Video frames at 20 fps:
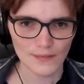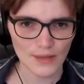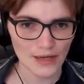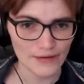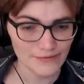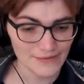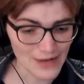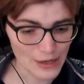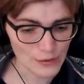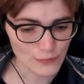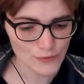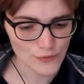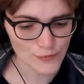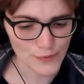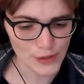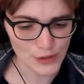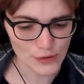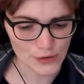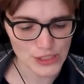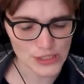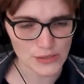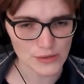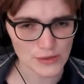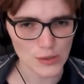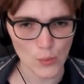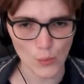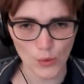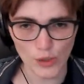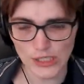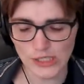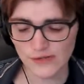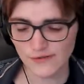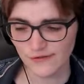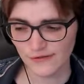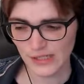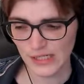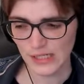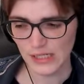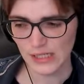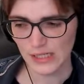have now proposed, what
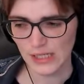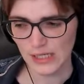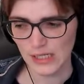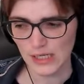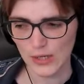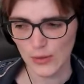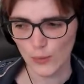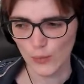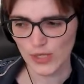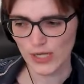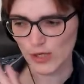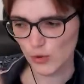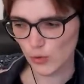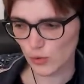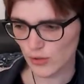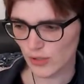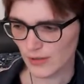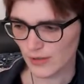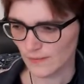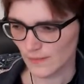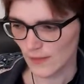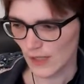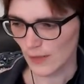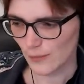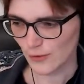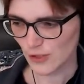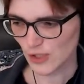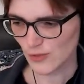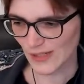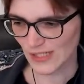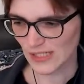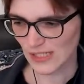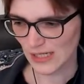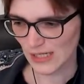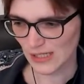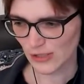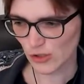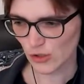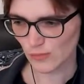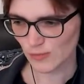if we ignore Hubble Space
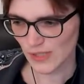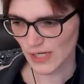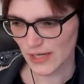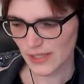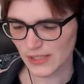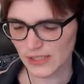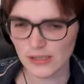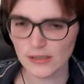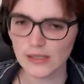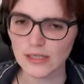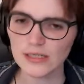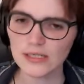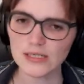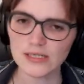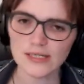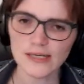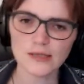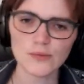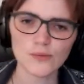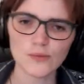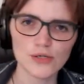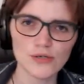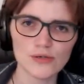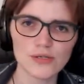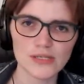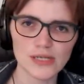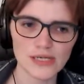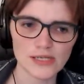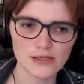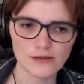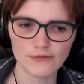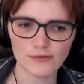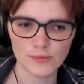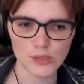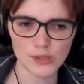Telescope data and instead we use data from